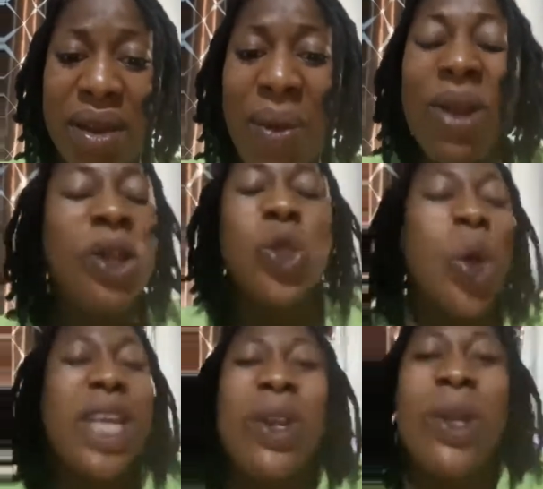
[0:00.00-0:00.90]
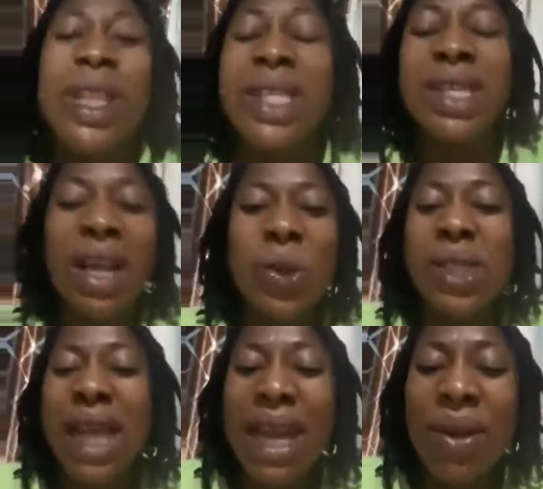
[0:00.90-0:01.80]
We're not talking on the
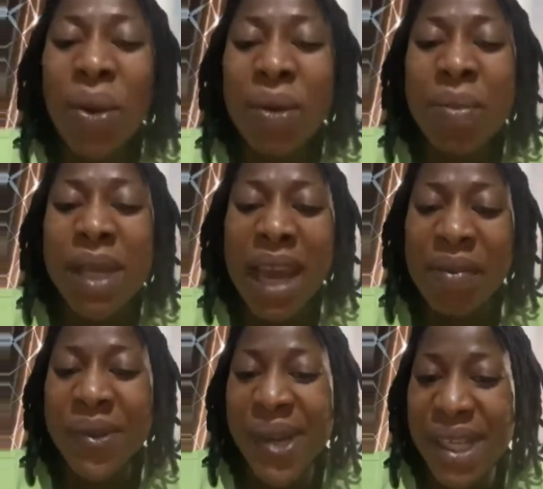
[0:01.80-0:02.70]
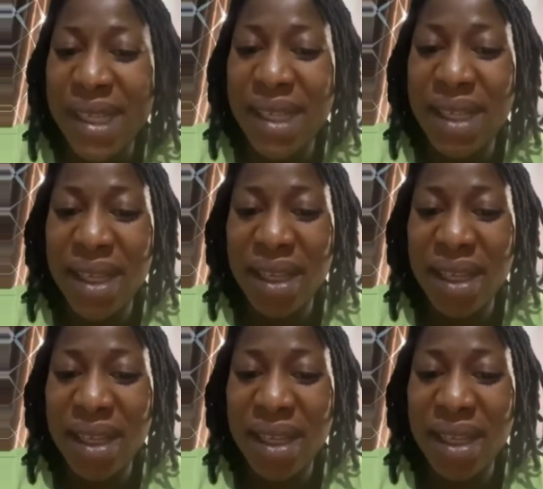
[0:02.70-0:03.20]
genocide on Biafrans.